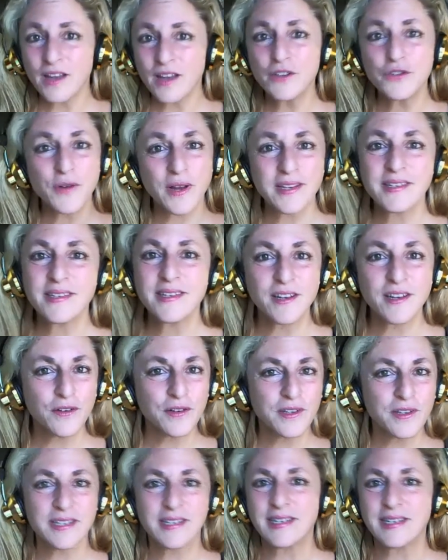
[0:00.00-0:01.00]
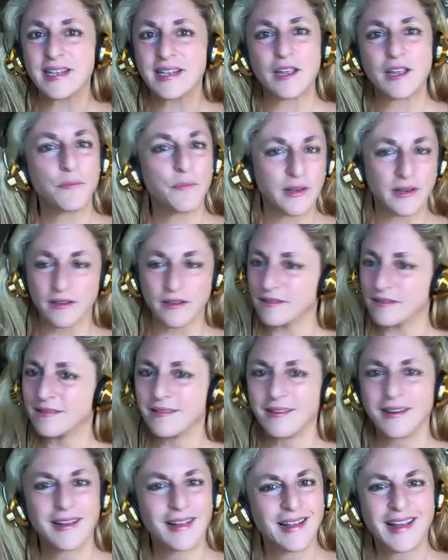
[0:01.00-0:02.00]
addressing good sleep and
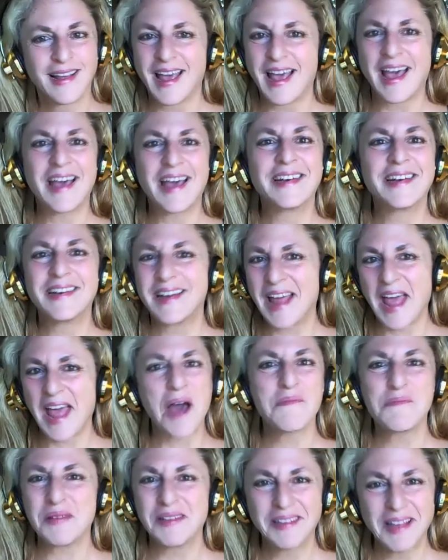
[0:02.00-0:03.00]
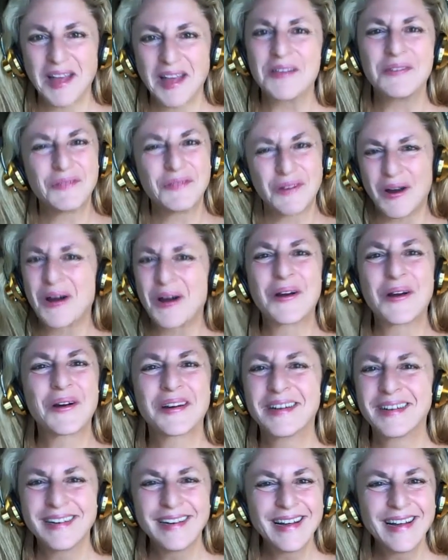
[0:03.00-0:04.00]
happy life
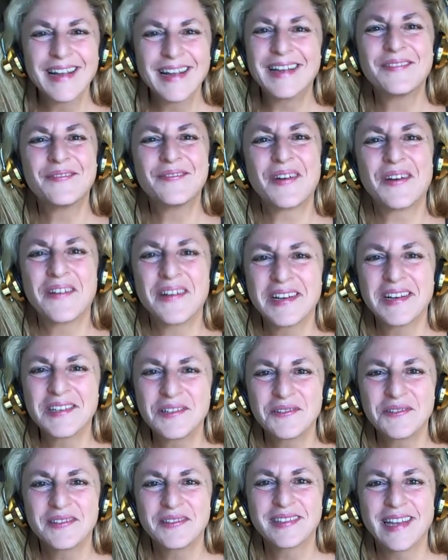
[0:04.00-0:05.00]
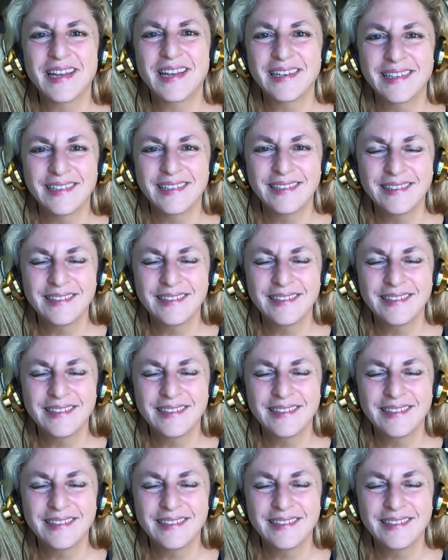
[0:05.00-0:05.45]
are very interrelated.